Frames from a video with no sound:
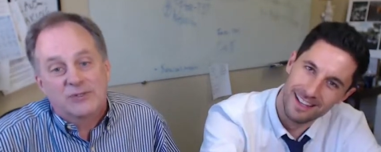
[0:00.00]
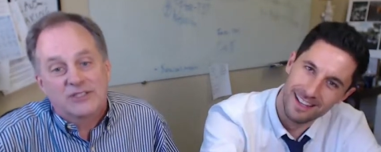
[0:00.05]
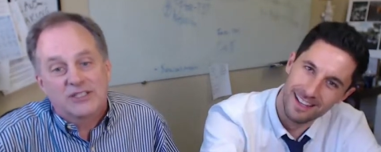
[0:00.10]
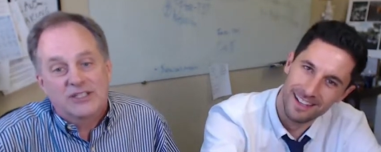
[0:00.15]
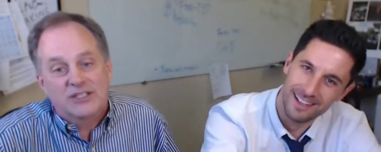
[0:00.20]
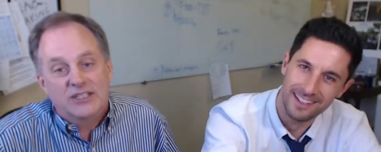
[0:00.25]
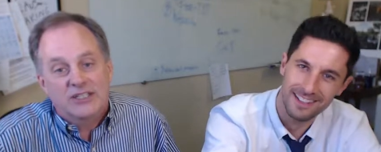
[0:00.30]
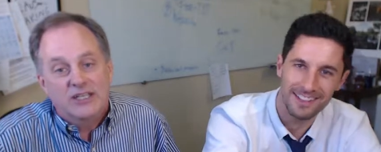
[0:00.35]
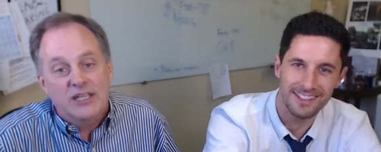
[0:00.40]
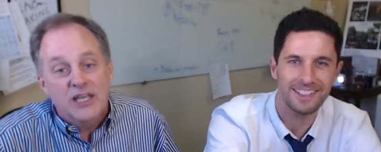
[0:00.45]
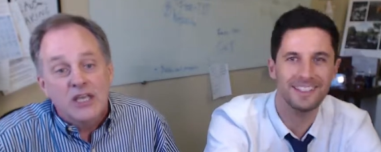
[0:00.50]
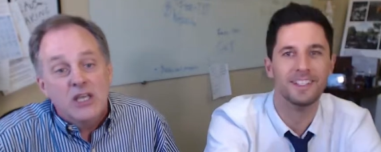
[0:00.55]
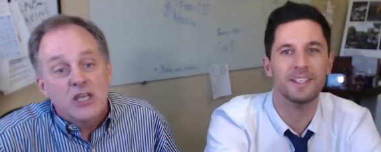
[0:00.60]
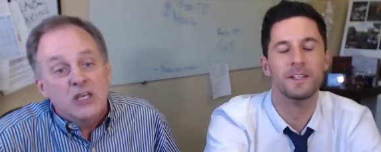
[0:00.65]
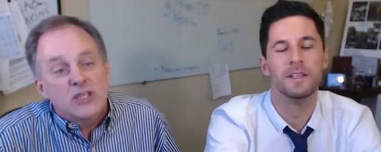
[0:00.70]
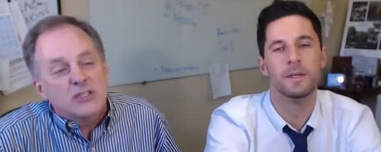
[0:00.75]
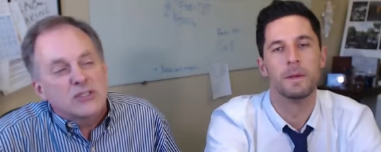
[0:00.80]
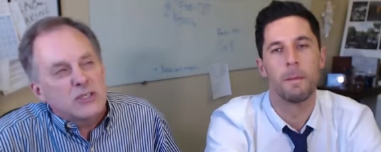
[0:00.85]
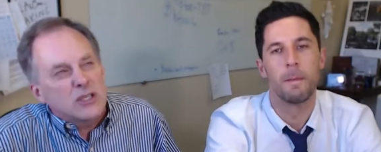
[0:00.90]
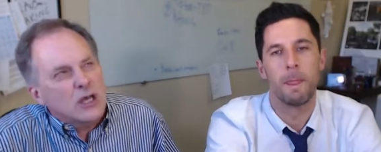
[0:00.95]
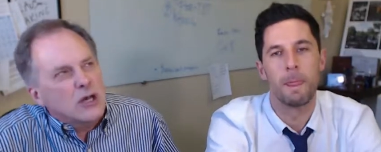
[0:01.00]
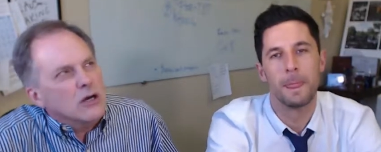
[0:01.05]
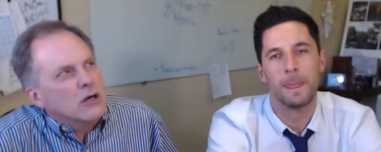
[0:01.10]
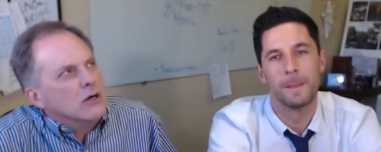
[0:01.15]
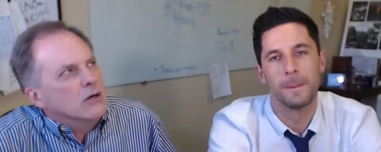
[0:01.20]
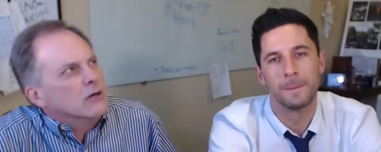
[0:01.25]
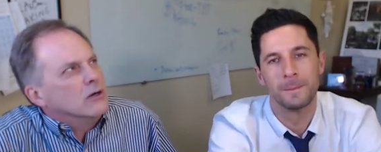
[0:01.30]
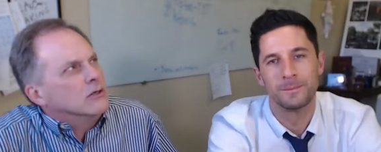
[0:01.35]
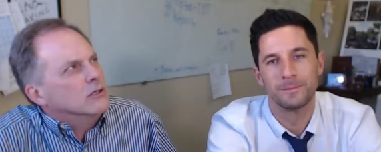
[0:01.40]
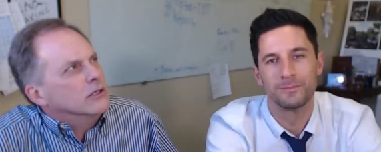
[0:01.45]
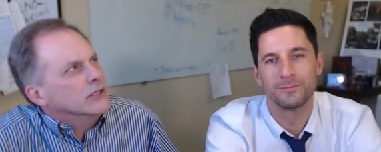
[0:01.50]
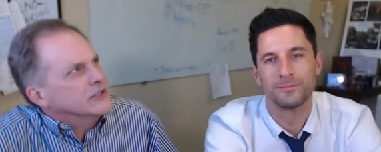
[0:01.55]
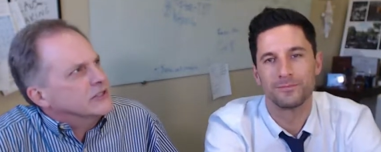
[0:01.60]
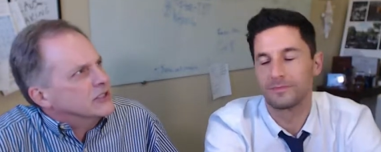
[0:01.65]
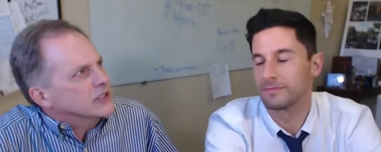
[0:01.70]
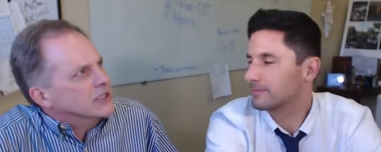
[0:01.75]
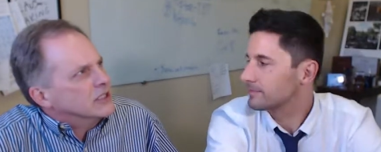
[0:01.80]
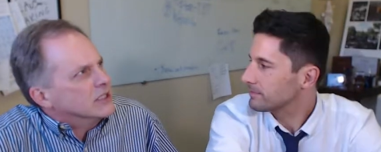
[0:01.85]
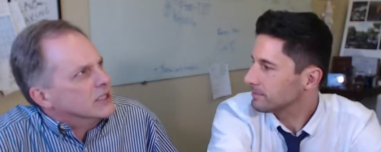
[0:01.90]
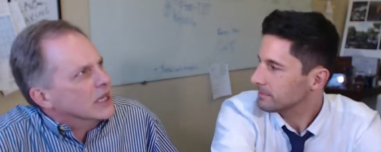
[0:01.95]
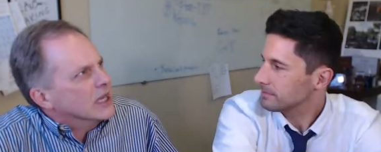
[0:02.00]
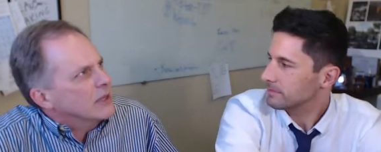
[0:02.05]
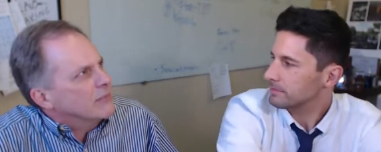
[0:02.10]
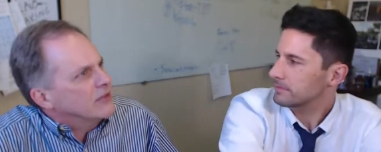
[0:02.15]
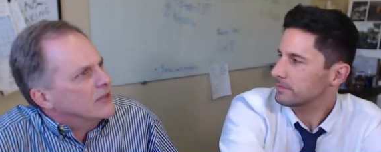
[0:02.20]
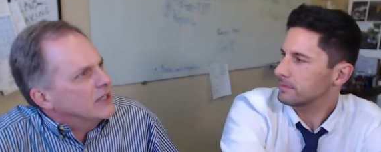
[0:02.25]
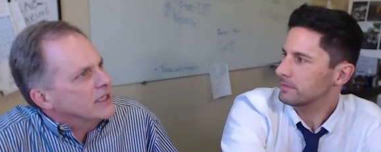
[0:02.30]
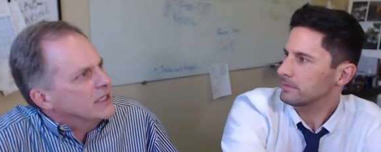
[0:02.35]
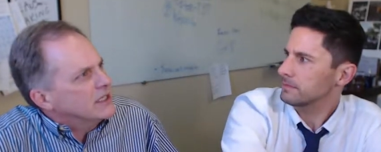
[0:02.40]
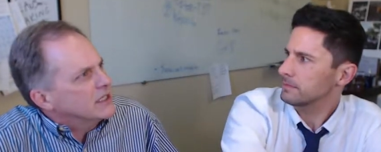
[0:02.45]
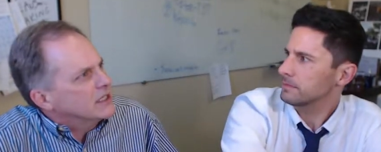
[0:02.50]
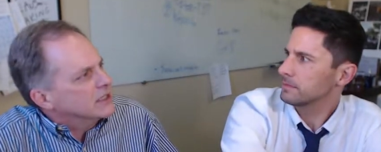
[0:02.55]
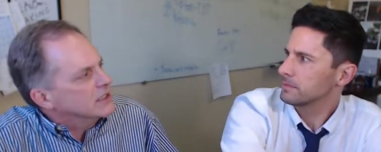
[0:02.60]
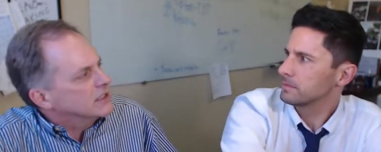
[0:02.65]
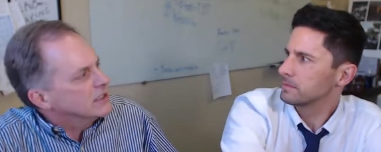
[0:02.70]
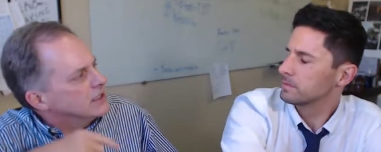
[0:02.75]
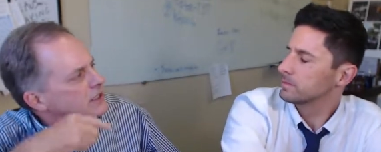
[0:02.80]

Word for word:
Speaker 1: good. So, Christian, I'm thinking.